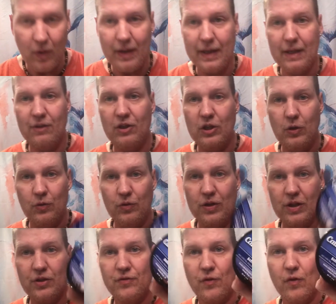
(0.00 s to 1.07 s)
so I get to use
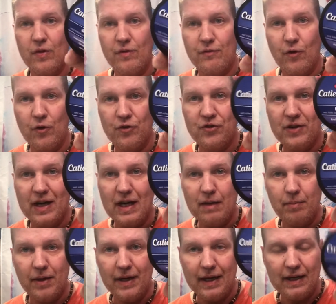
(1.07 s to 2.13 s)
this for the first
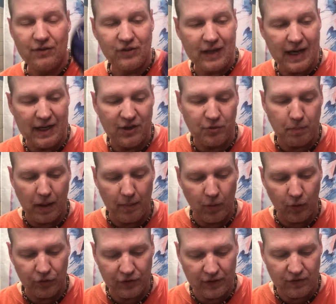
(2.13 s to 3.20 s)
time today. It's Katie's
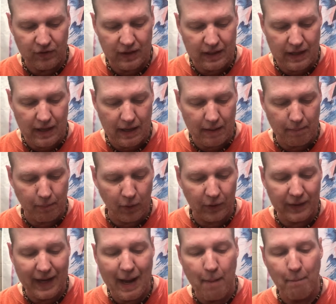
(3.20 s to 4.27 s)
Bubbles. It's the
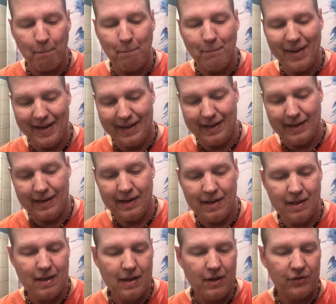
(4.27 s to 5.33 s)
Berganac Bay.
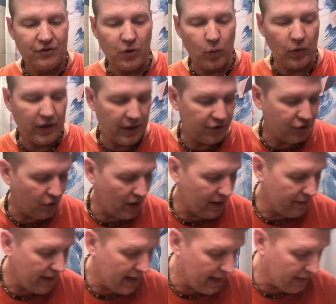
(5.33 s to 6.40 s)
So we're going to try
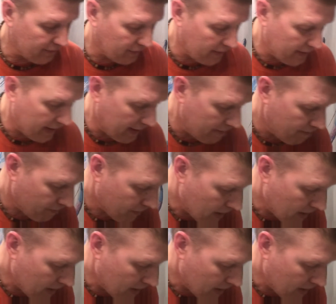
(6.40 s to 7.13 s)
that out today.